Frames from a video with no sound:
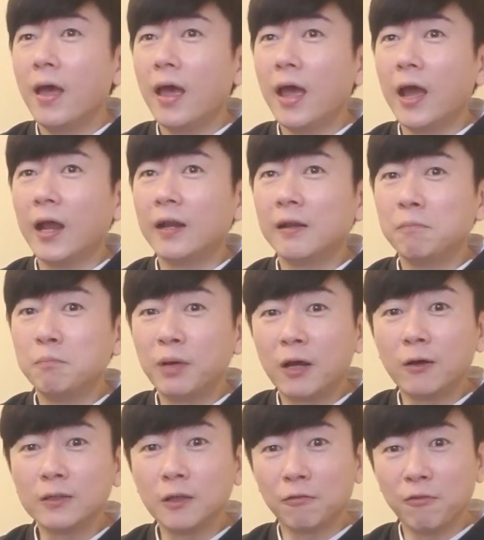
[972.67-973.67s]
And
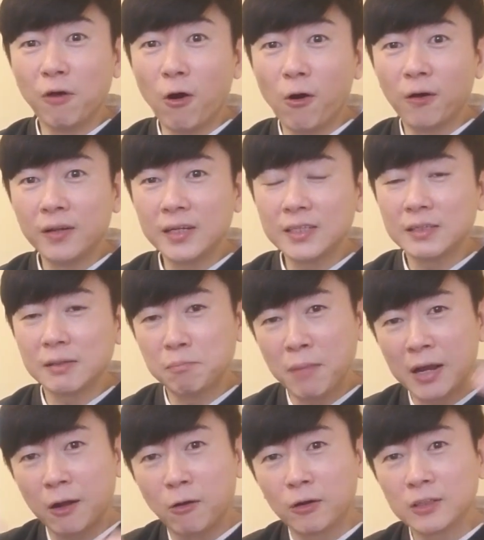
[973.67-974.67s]
because of all this,
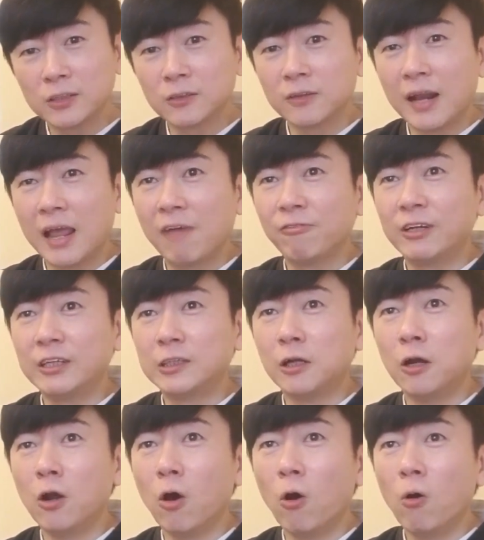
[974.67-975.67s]
my cortisol level is
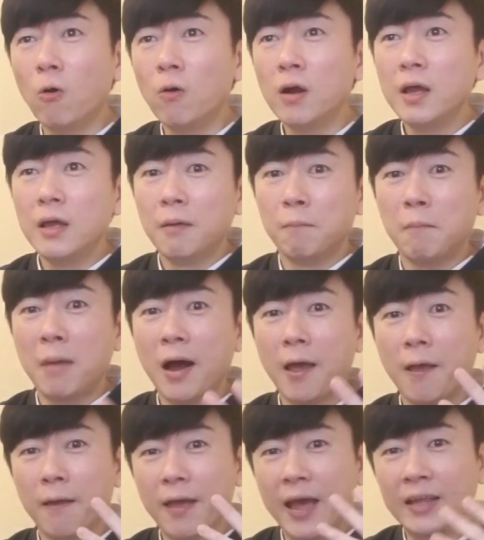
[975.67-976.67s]
low,
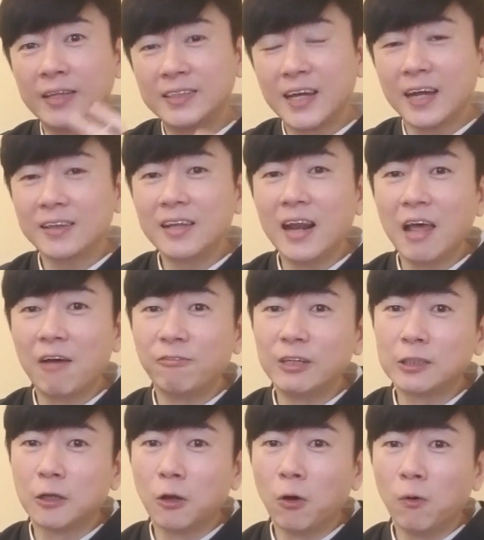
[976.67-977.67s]
my anxiety level
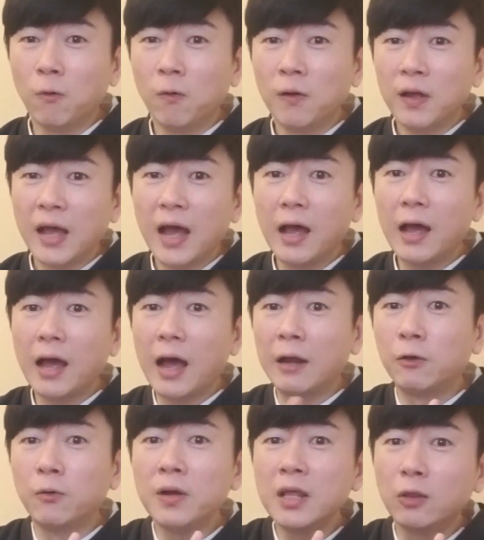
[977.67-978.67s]
is low. I
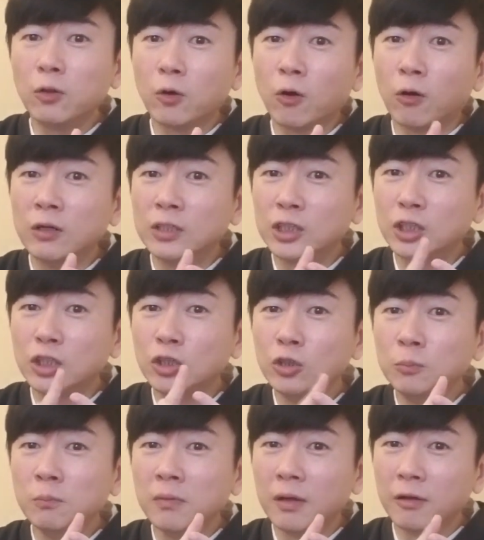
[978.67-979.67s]
don't need to
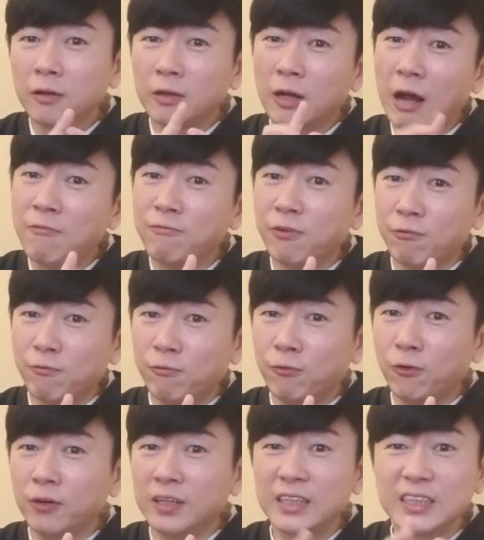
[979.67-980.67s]
consume comfort
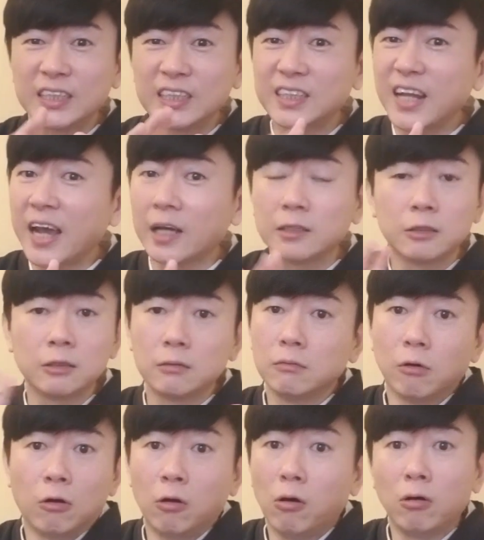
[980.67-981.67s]
food, snacks,
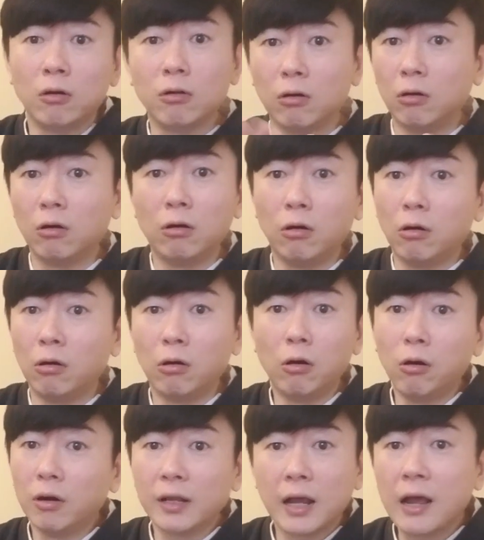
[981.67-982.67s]
or
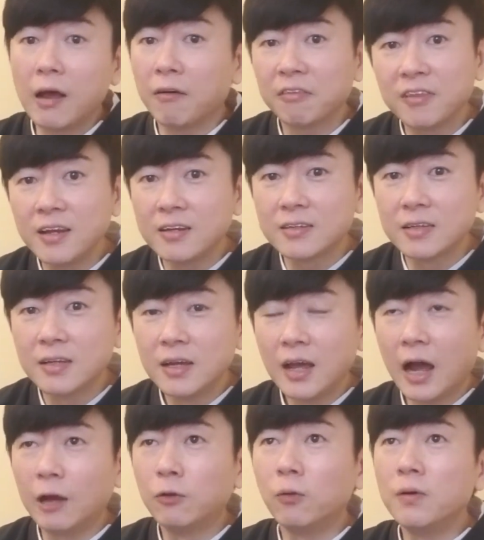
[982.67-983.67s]
all that kind of things.
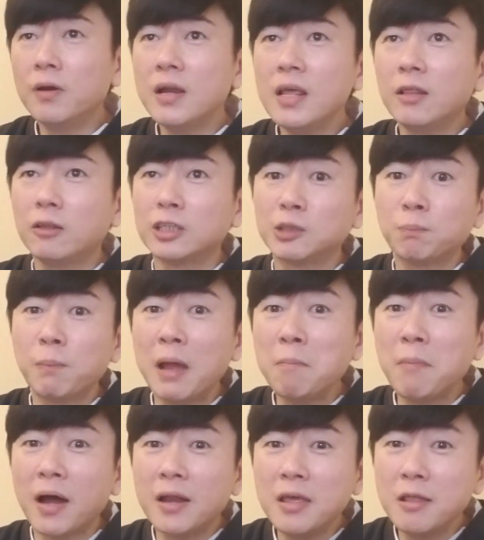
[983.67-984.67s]
I don't need to spend
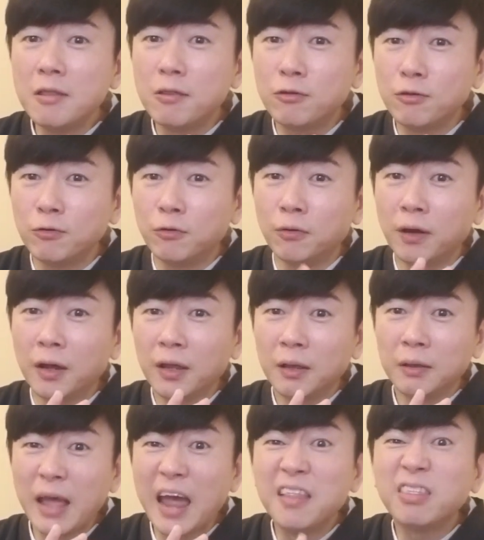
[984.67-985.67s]
money to
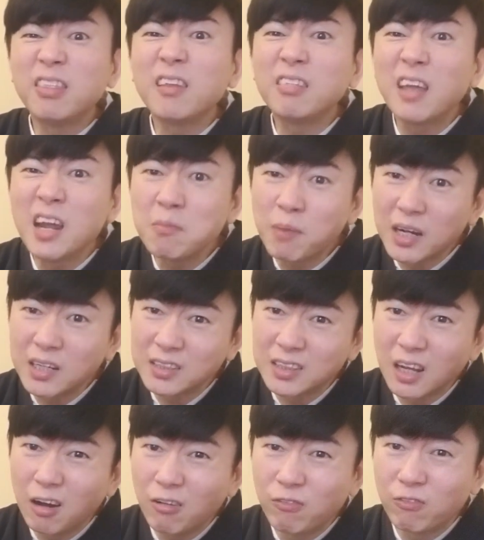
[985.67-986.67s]
entertain
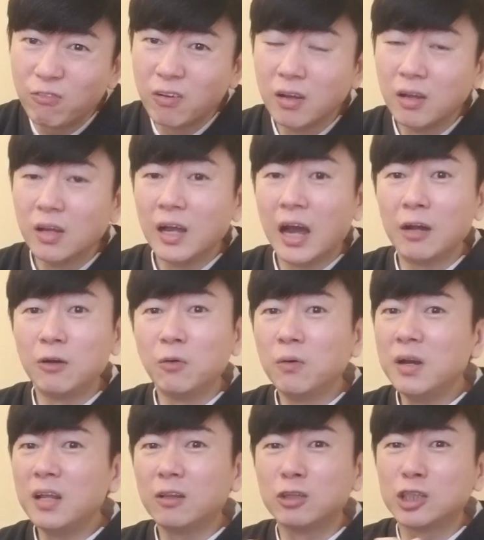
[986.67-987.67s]
myself. I don't
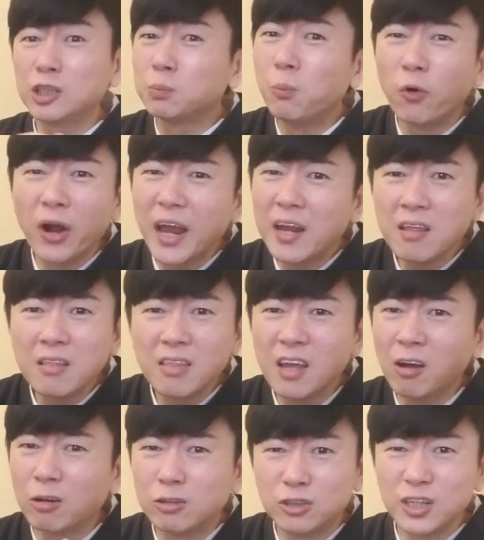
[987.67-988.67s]
need to smoke
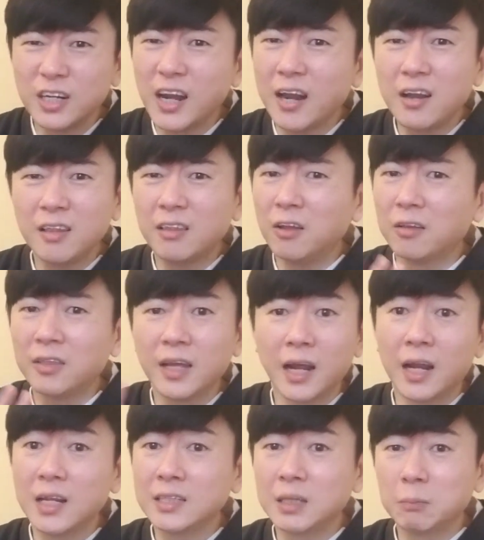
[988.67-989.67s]
anything or drink anything or take
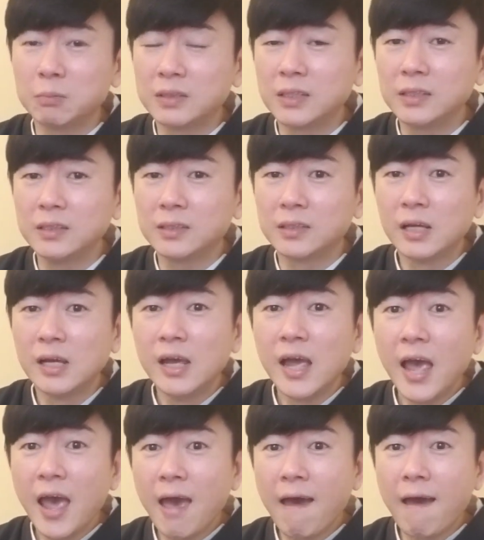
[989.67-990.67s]
any substance.
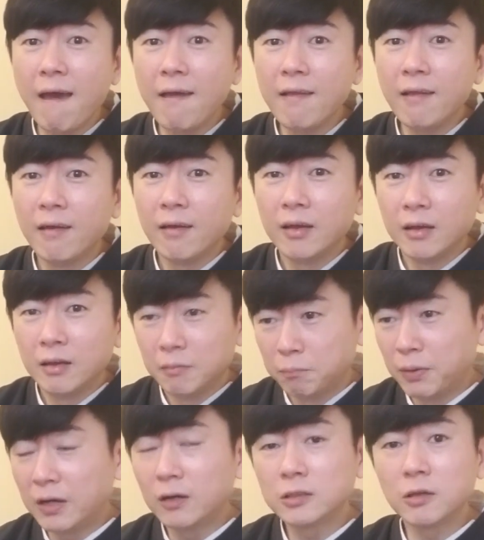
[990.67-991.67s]
And
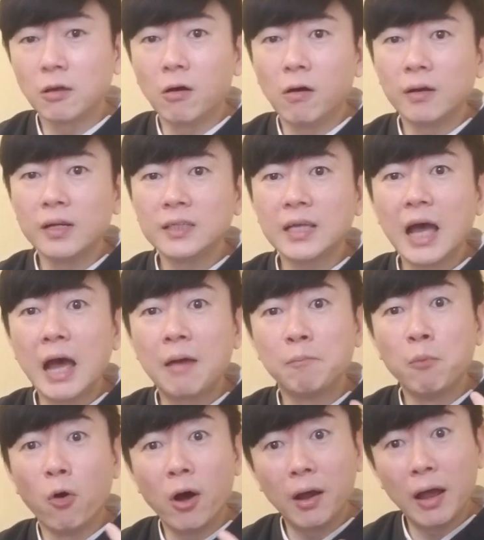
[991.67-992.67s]
because of all this, I'm
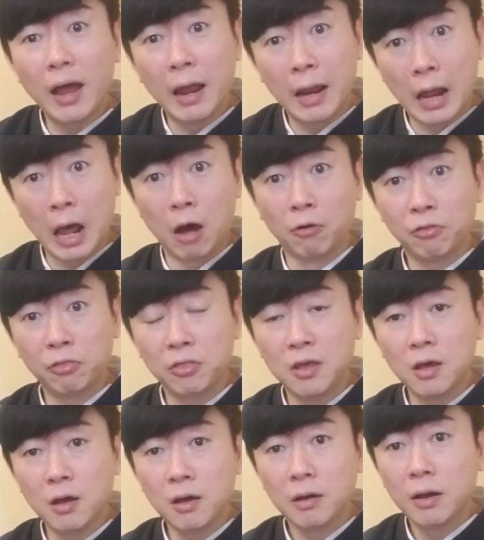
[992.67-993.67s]
more and
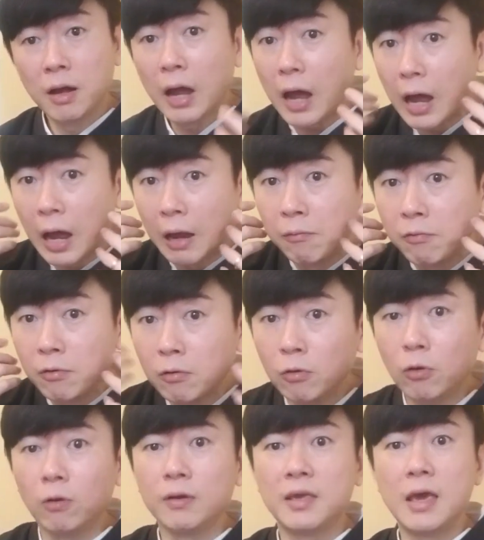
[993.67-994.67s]
healthier. I
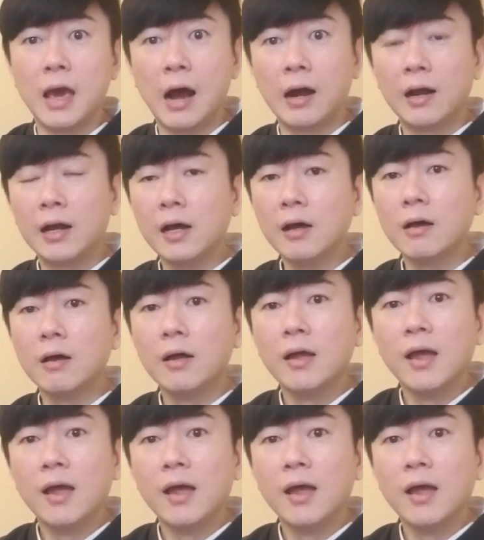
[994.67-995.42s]
look younger.